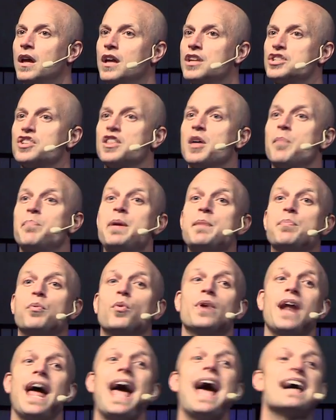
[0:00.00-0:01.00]
So that people
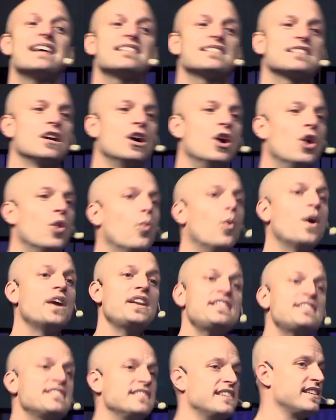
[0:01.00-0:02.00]
would ask, what
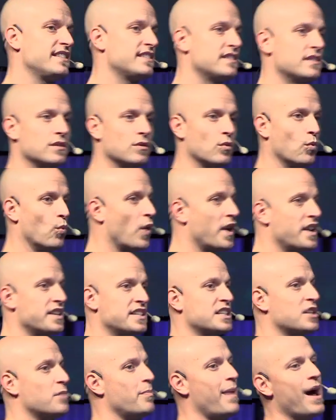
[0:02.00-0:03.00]
is this? What
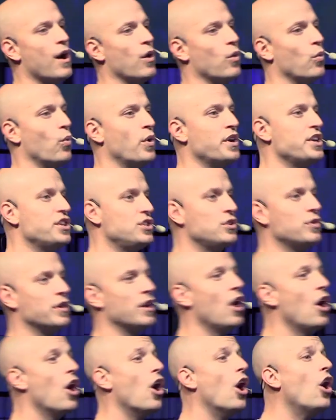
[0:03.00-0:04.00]
is it about? What are you doing?
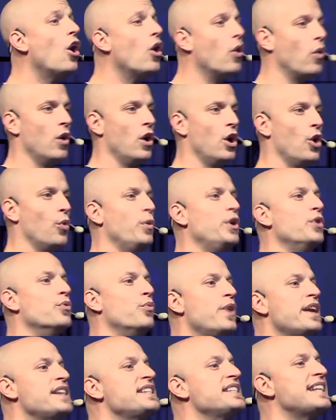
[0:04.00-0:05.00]
Oh, we
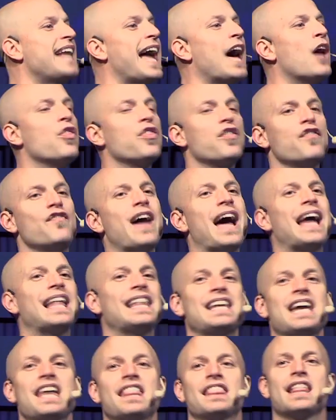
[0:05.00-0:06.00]
rented out the
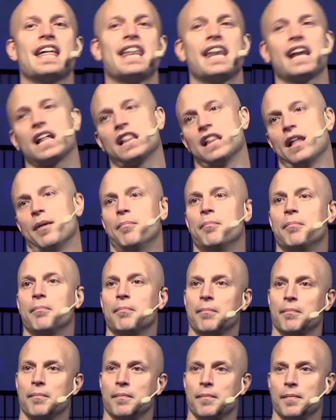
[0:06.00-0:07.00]
Valley Athletic Club
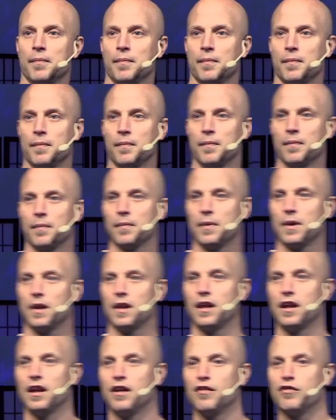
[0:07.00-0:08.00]

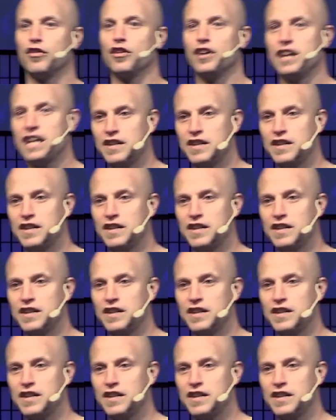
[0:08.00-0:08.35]
for an